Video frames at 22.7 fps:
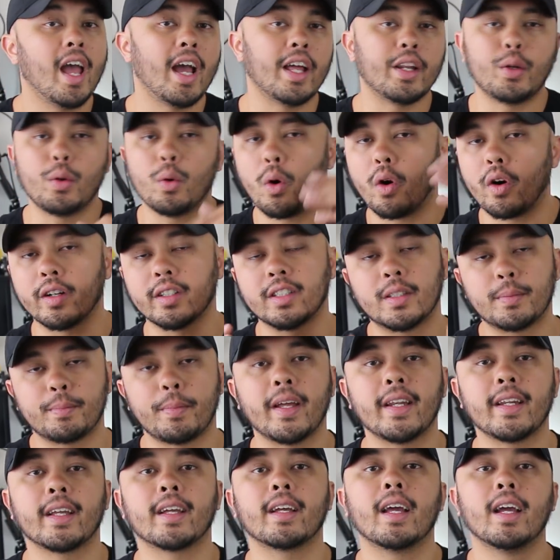and you aren't
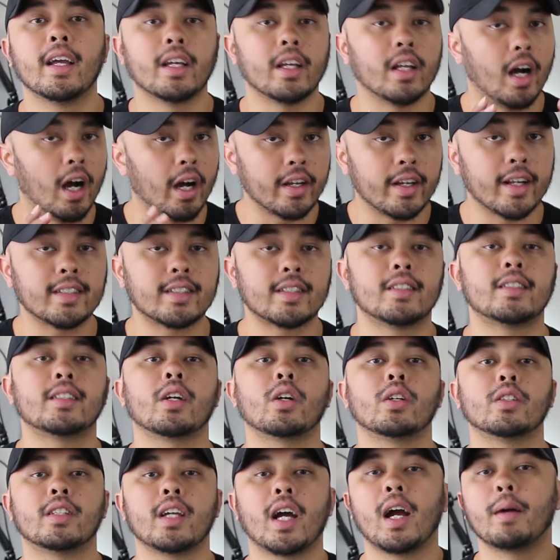spending
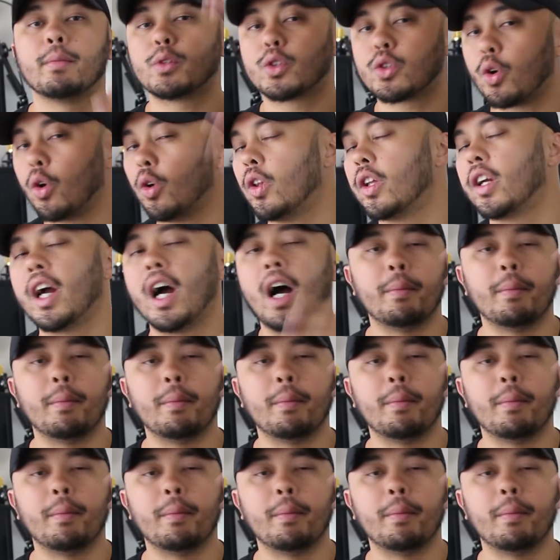unnecessary time scrolling